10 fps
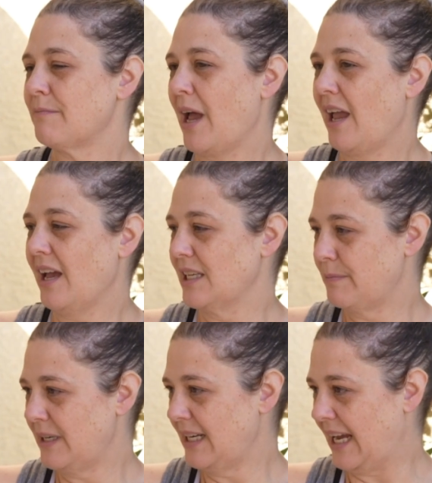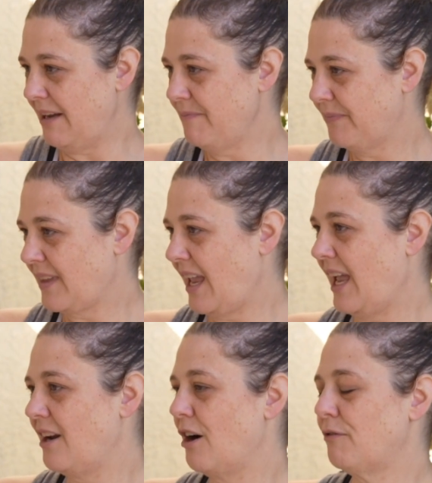my husband and I,
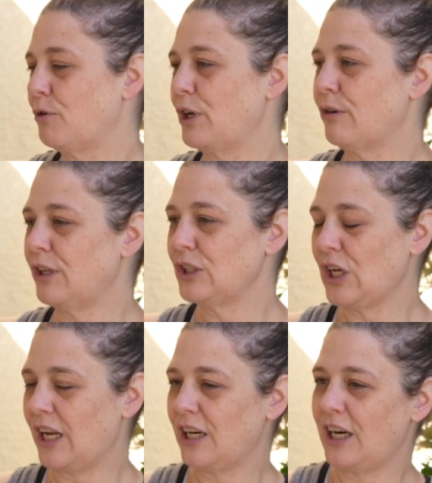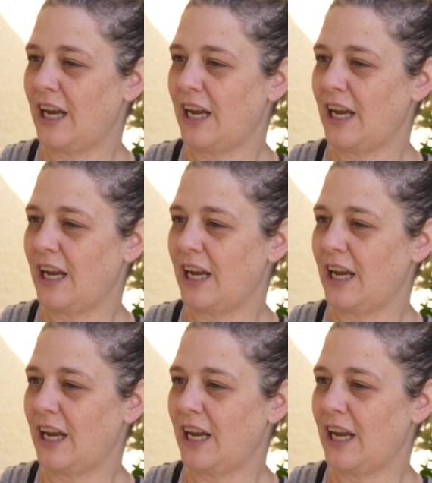and our 4-year-old daughter,